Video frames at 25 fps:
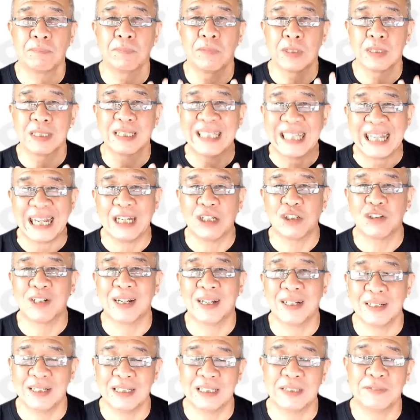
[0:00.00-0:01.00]
stage
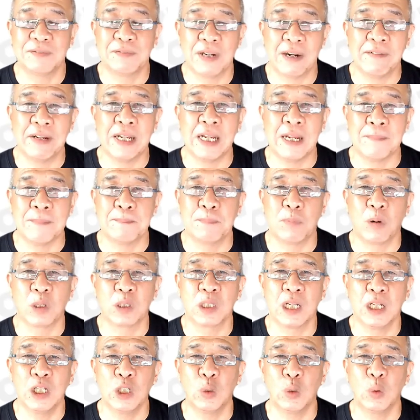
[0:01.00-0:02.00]
is very
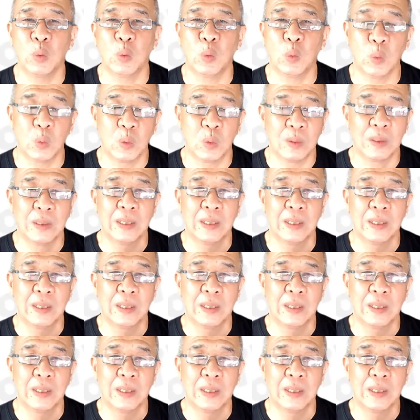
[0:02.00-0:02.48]
important to